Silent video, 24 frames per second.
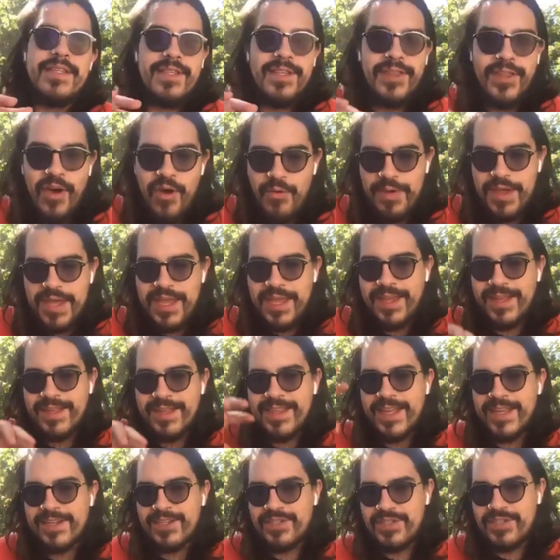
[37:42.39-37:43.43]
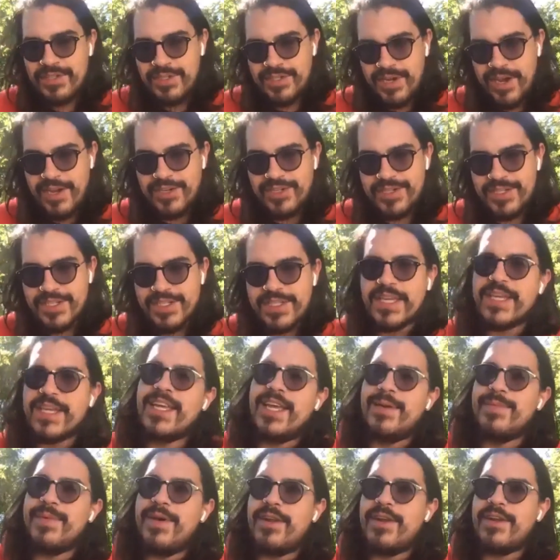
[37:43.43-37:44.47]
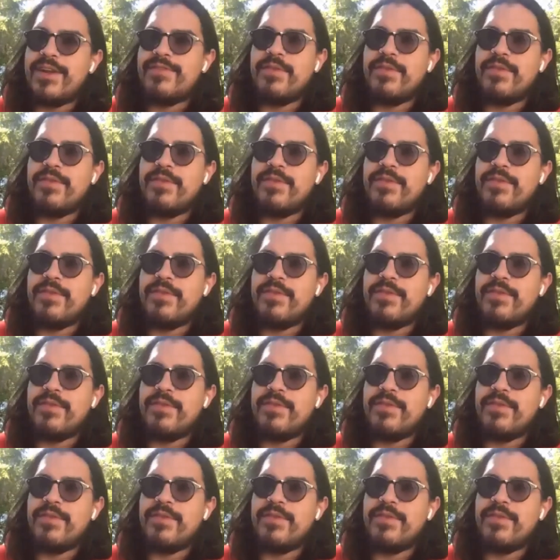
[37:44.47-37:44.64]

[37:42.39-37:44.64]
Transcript: knowing that Josh was thinking about it